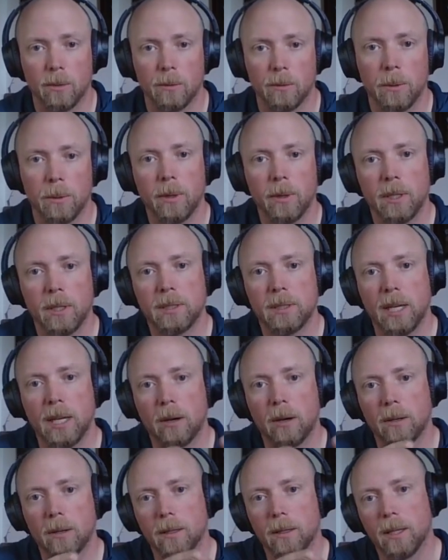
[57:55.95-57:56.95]
We want to take
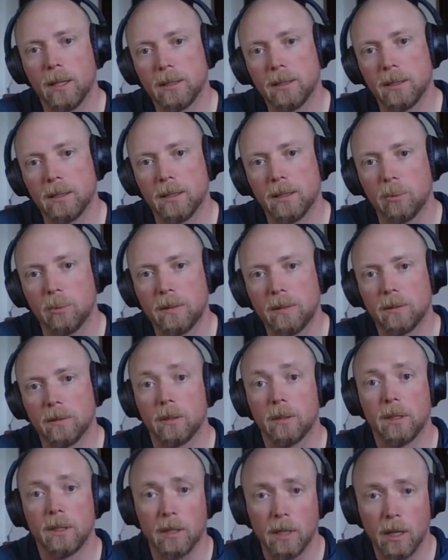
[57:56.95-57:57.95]
all the lessons that we've
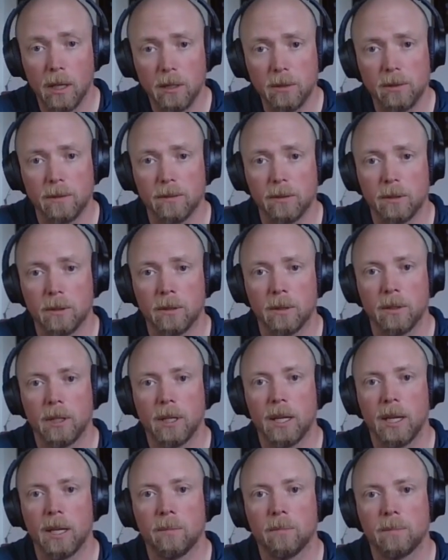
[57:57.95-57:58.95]
learned and that others have learned
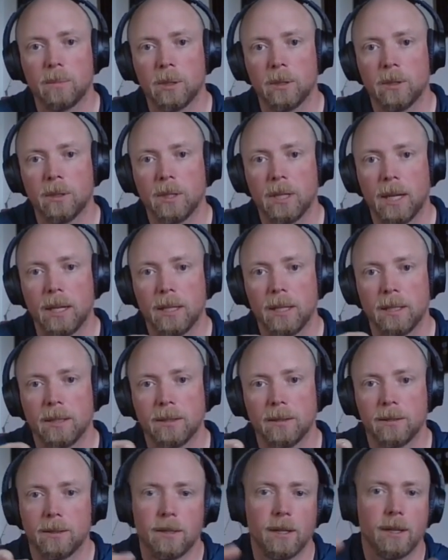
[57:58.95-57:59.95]
and turn that in